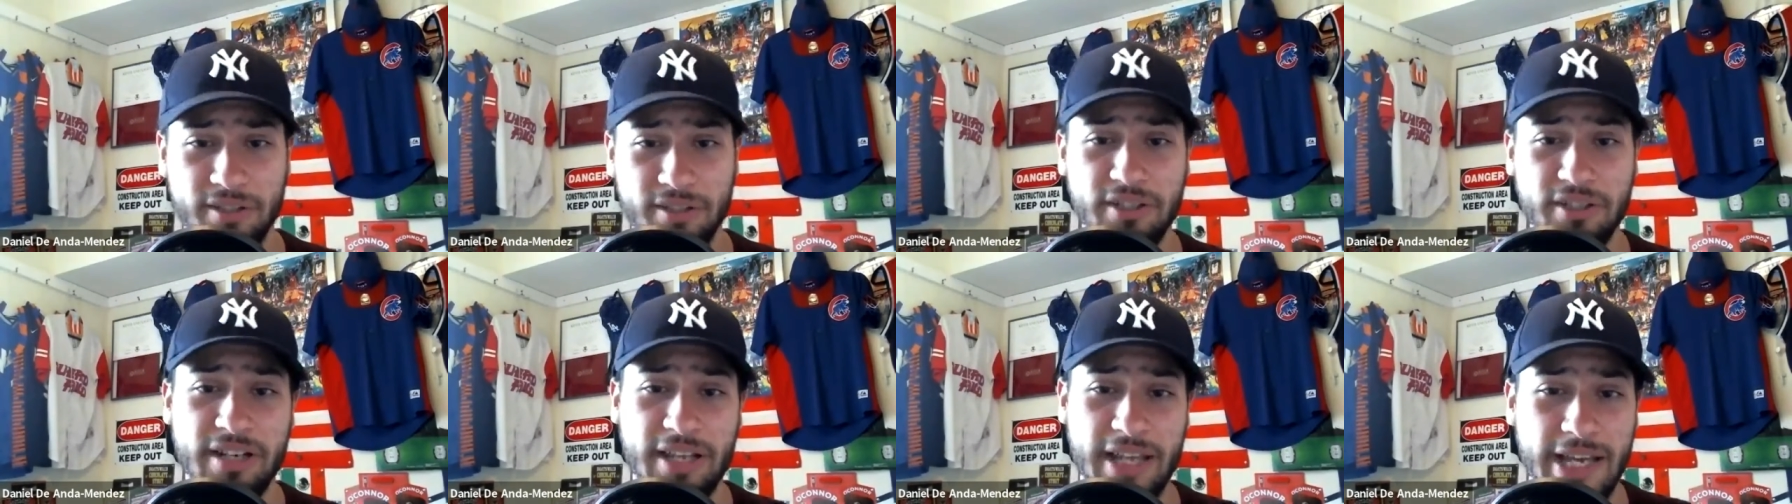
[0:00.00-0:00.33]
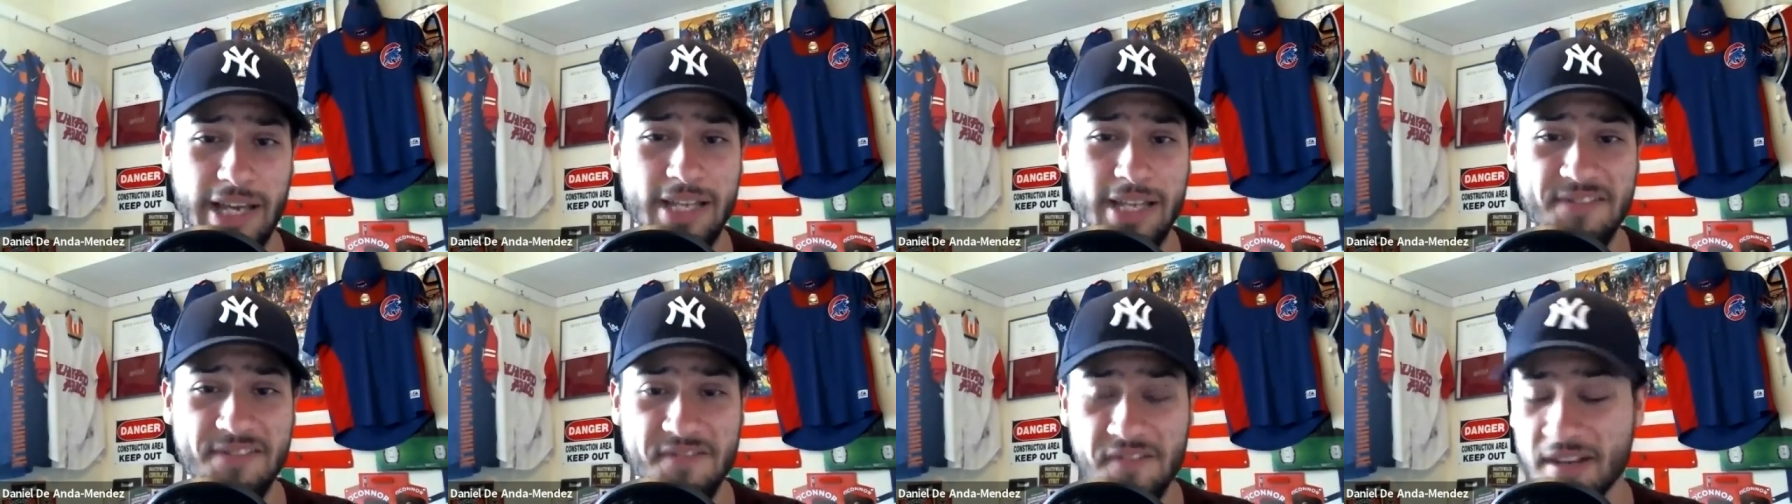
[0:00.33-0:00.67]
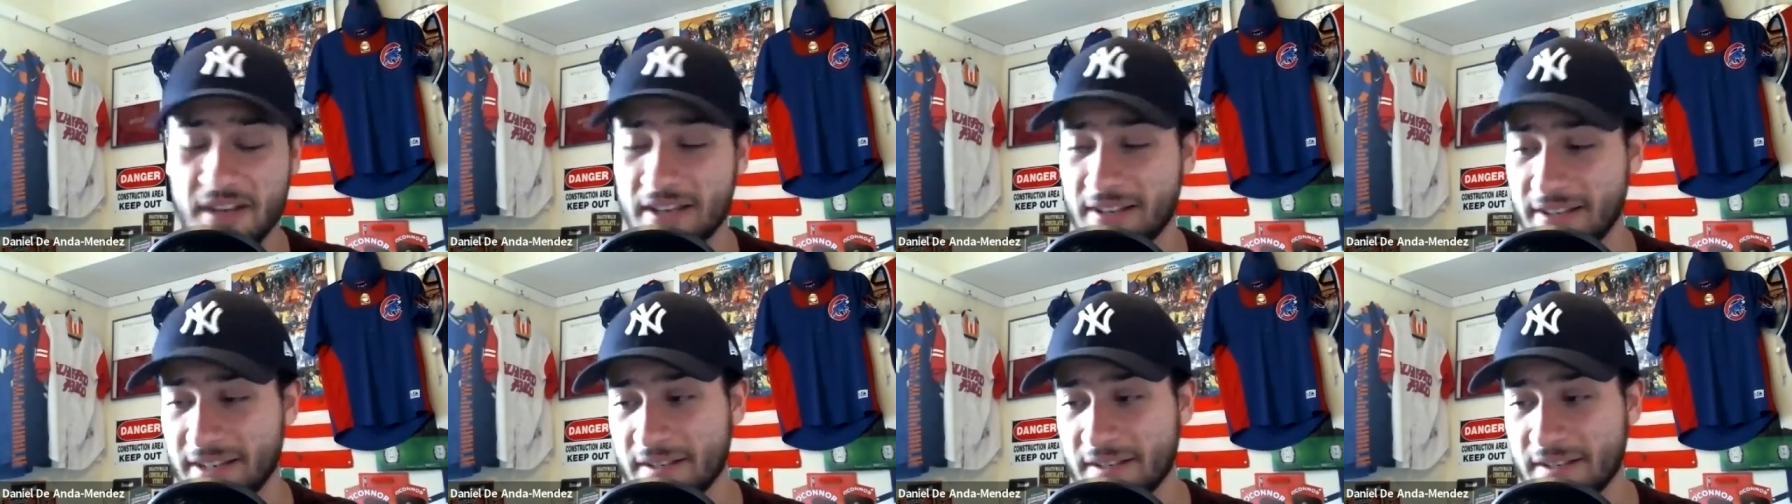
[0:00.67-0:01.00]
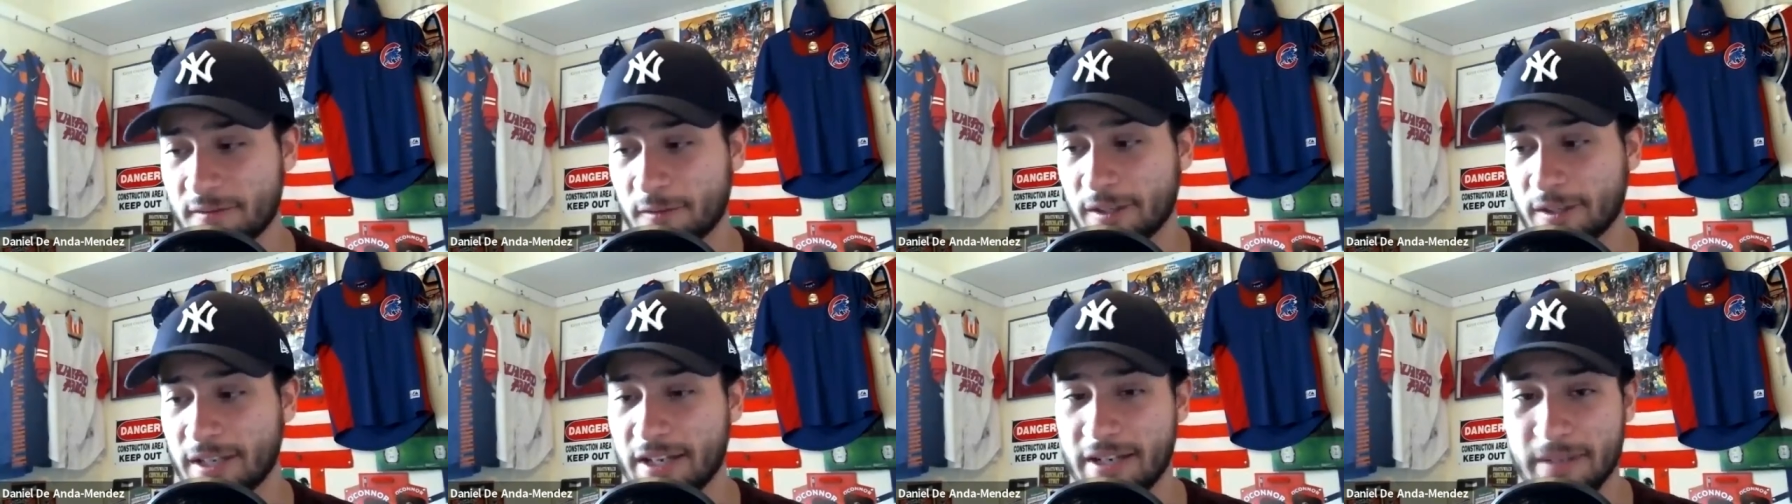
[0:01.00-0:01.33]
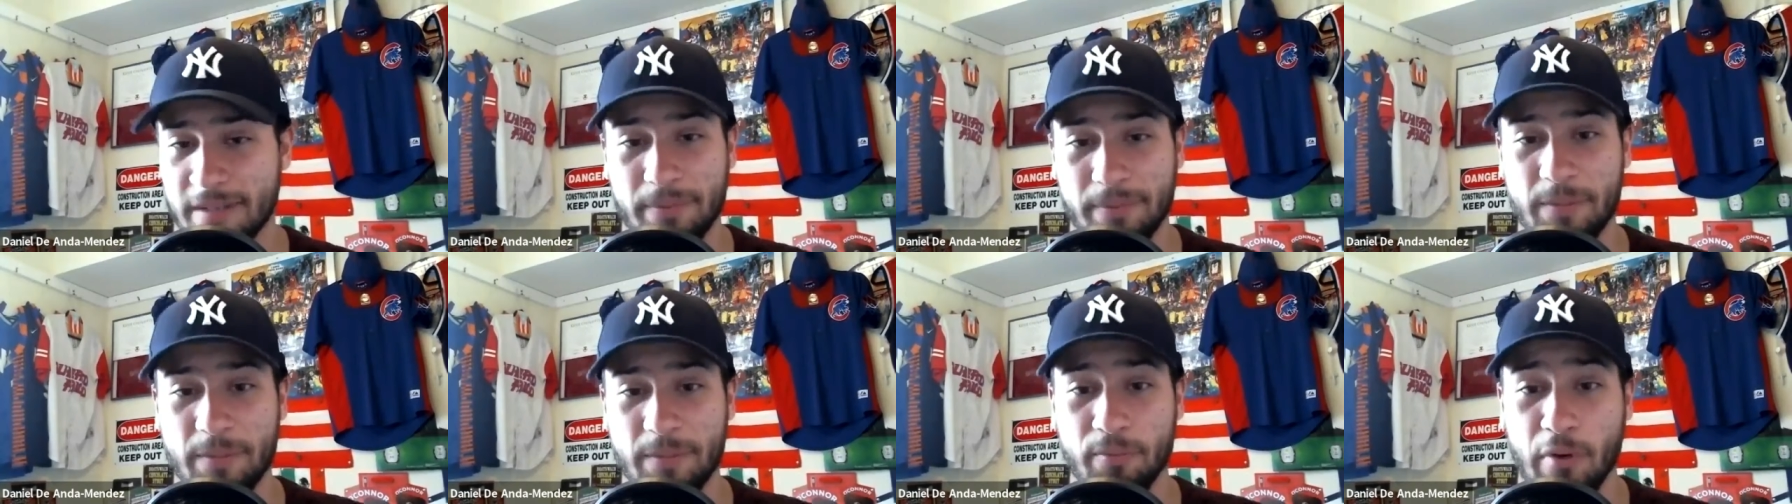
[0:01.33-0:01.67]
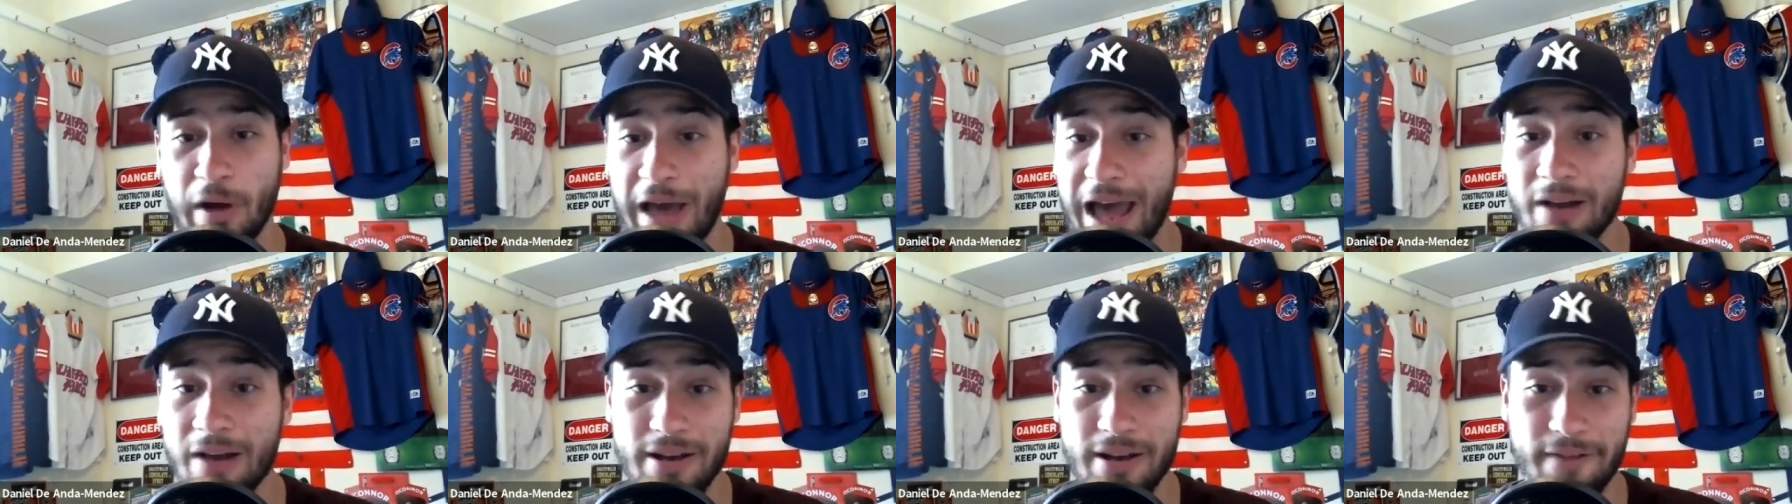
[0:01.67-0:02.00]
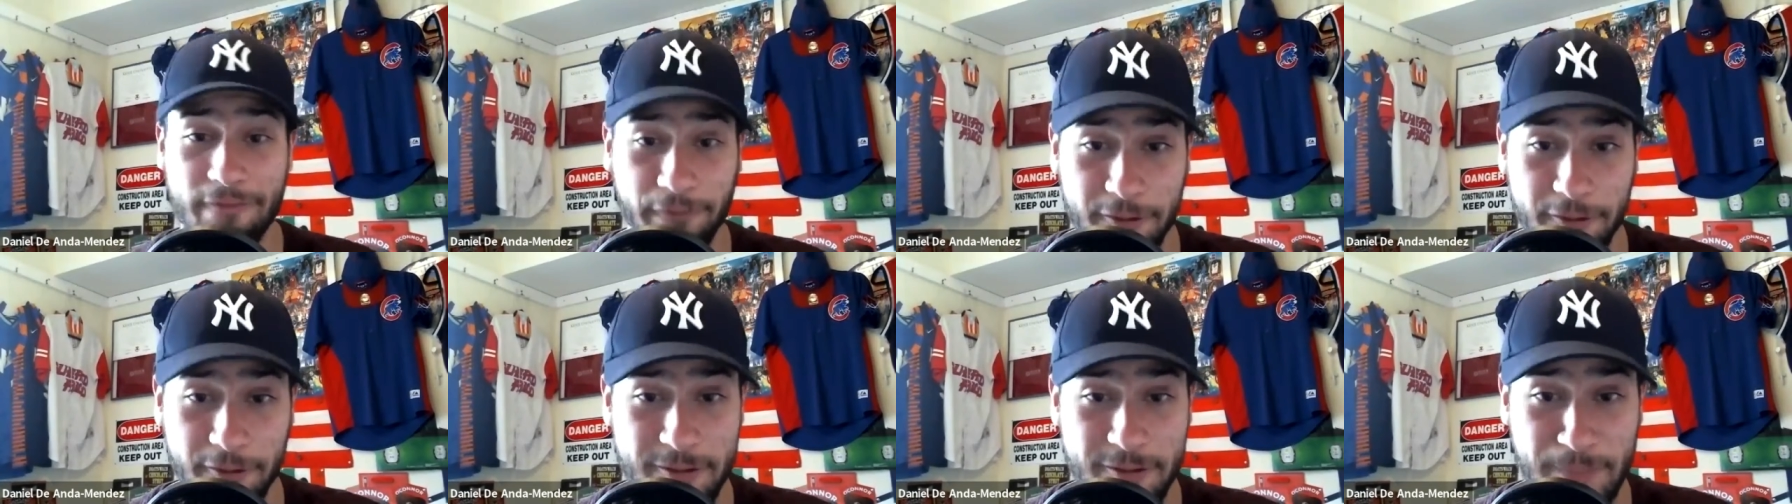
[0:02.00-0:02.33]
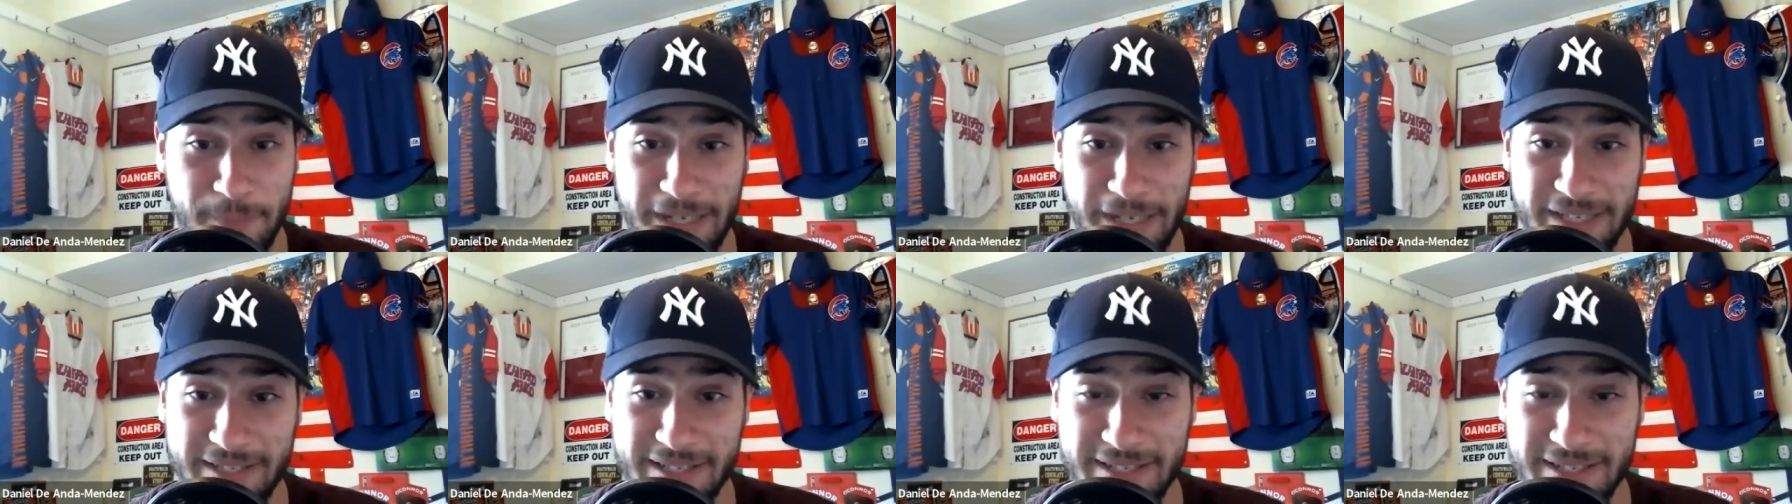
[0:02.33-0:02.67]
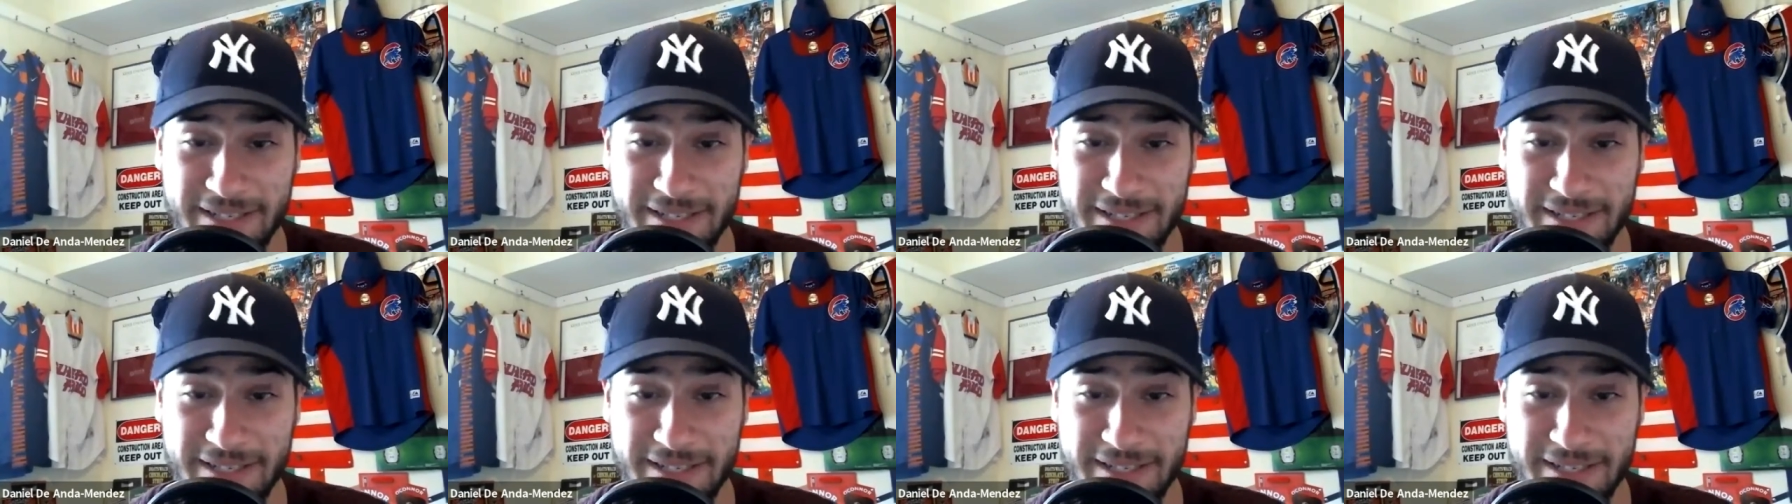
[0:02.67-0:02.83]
in good hands for at least for getting people out at first base and